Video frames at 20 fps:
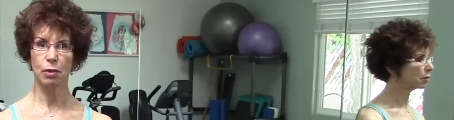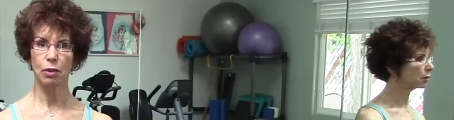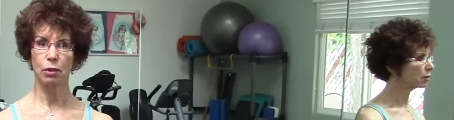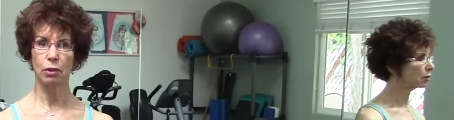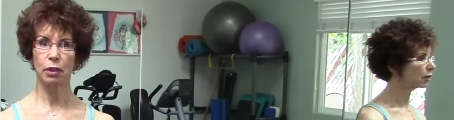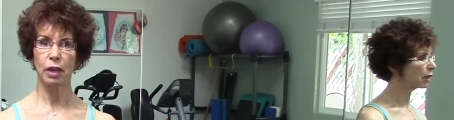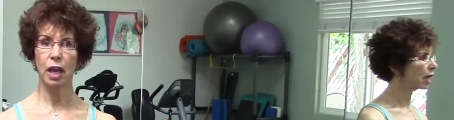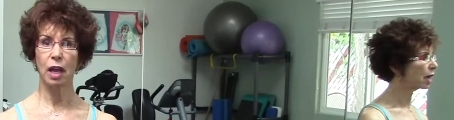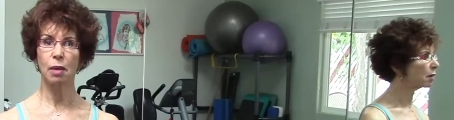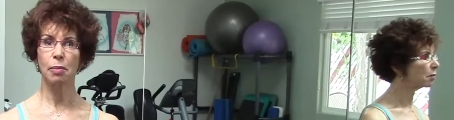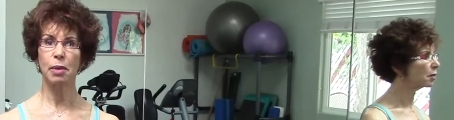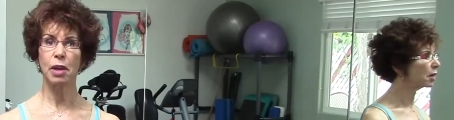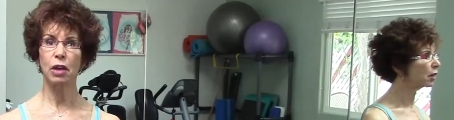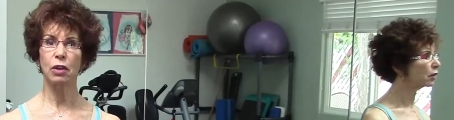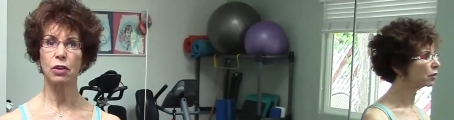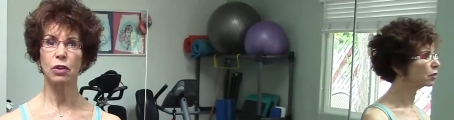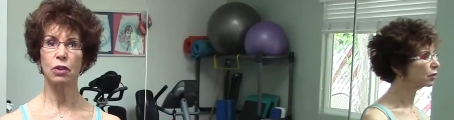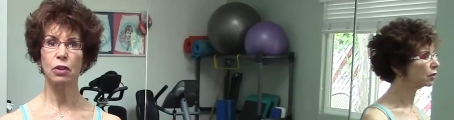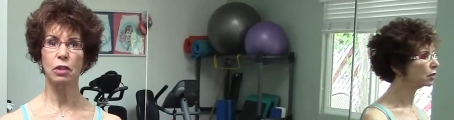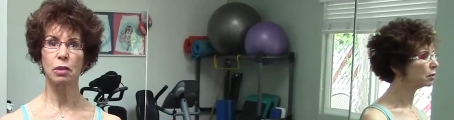Speaker 1: Or how
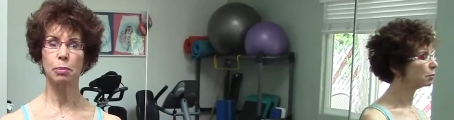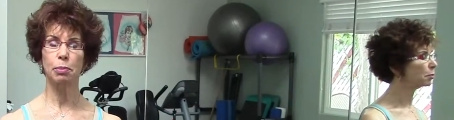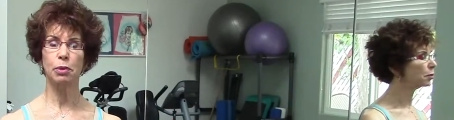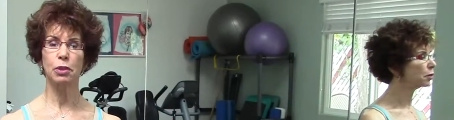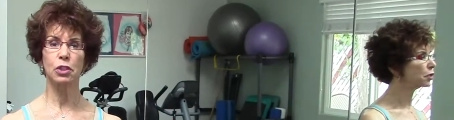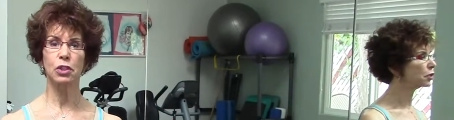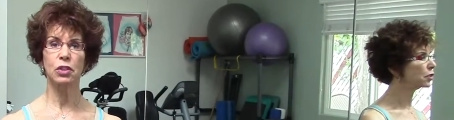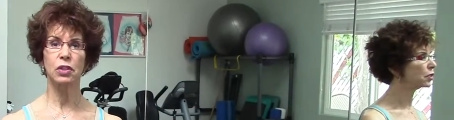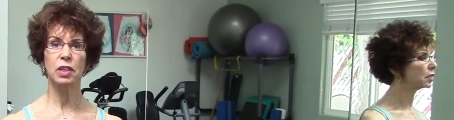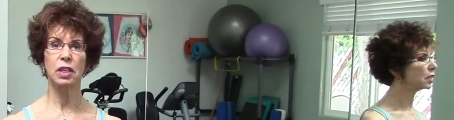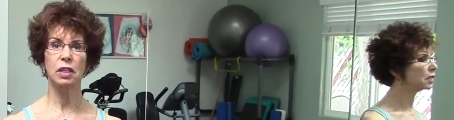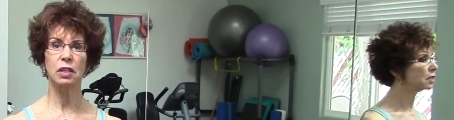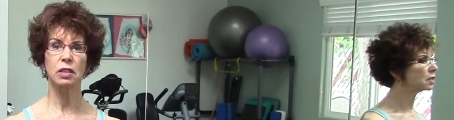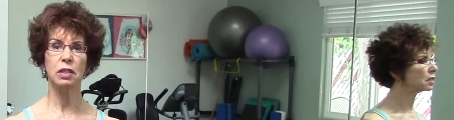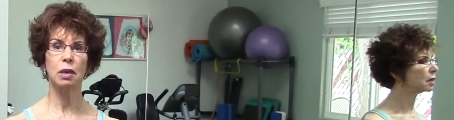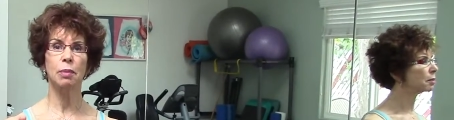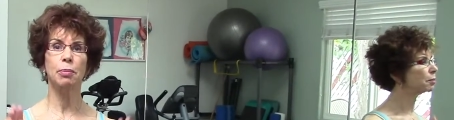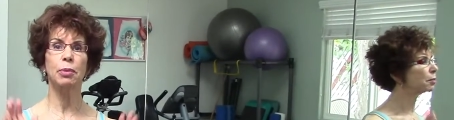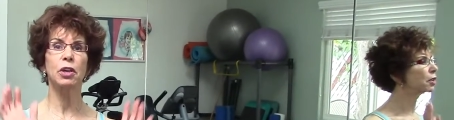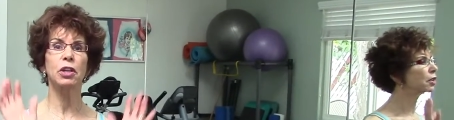about you're going to push things
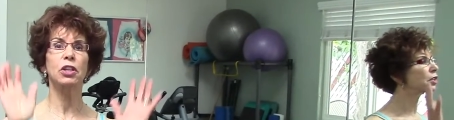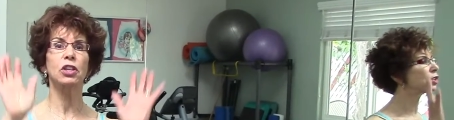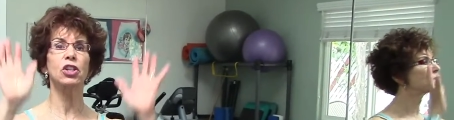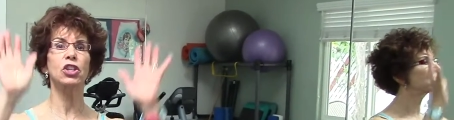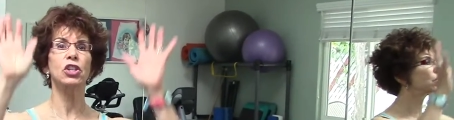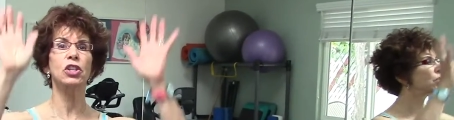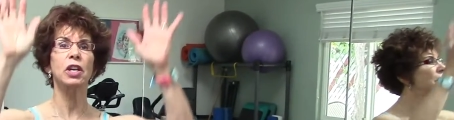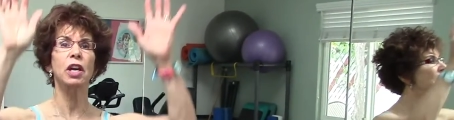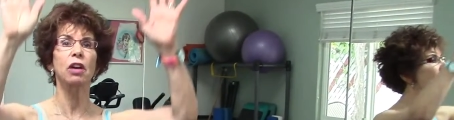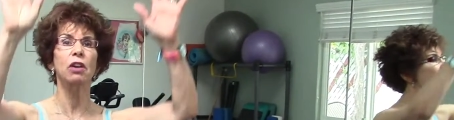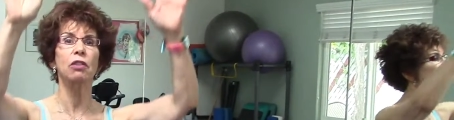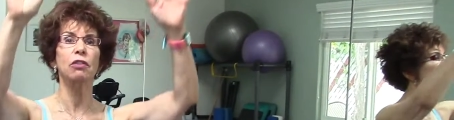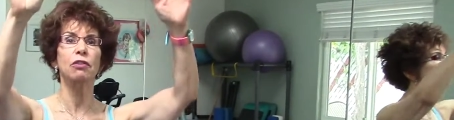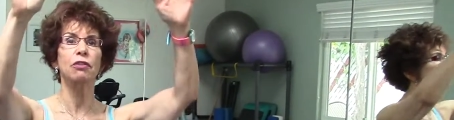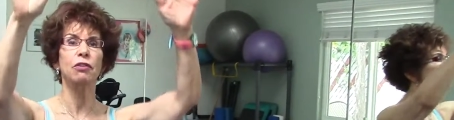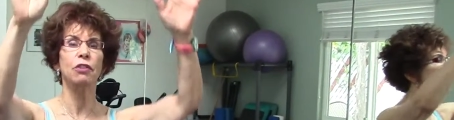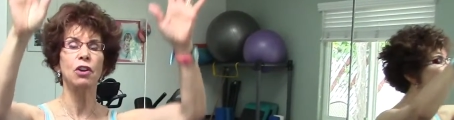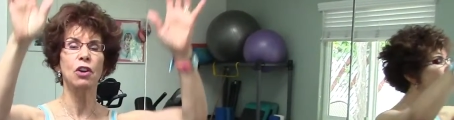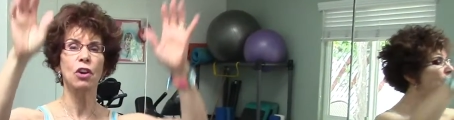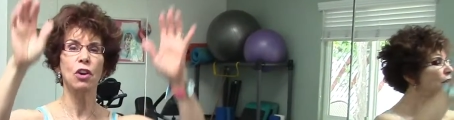up on a
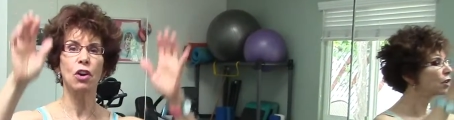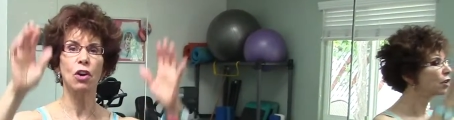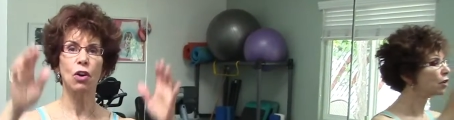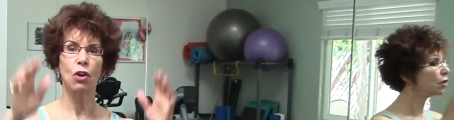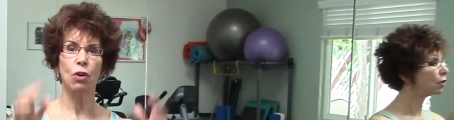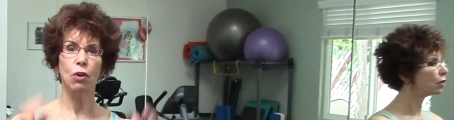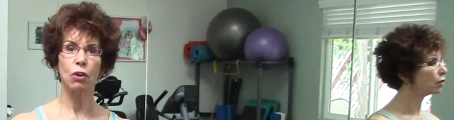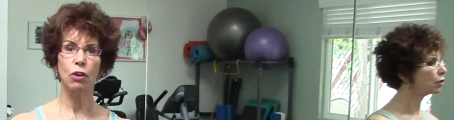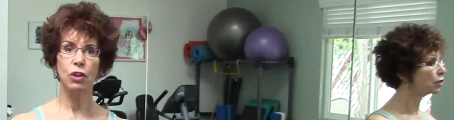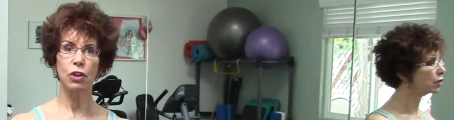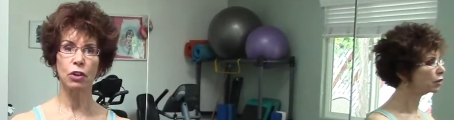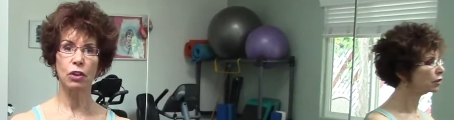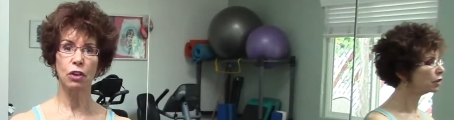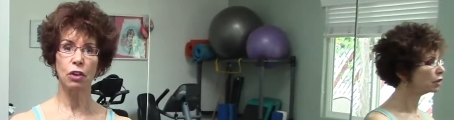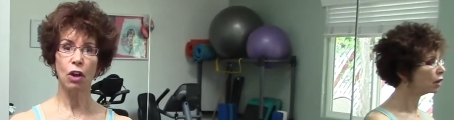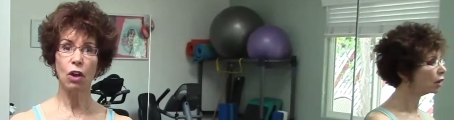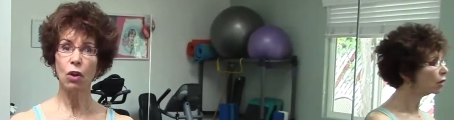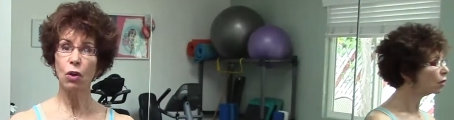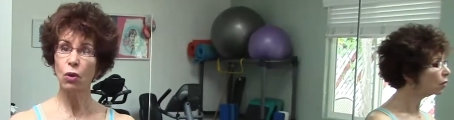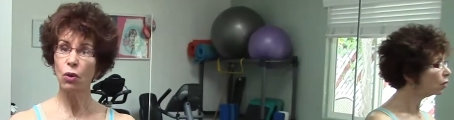shelf or you're going to
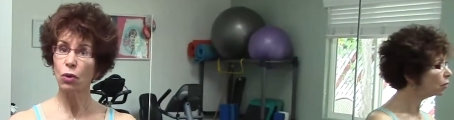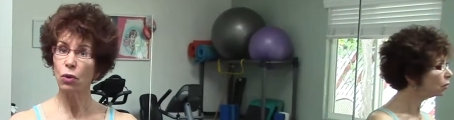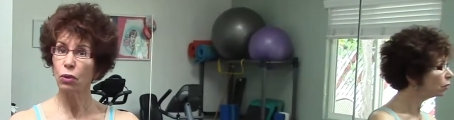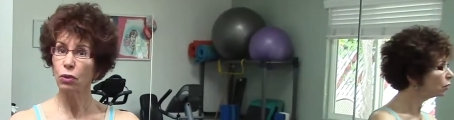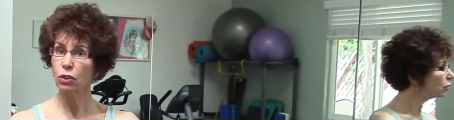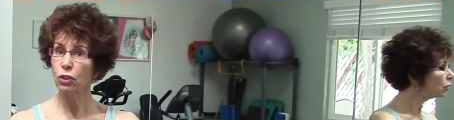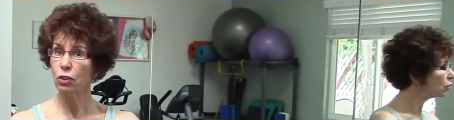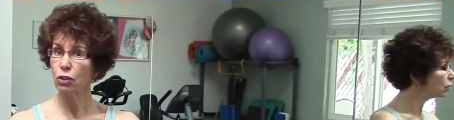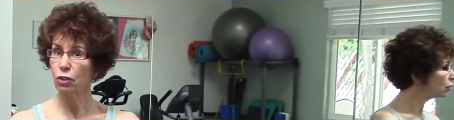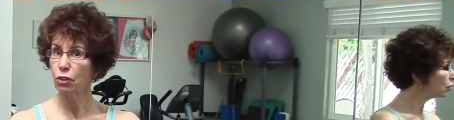hold your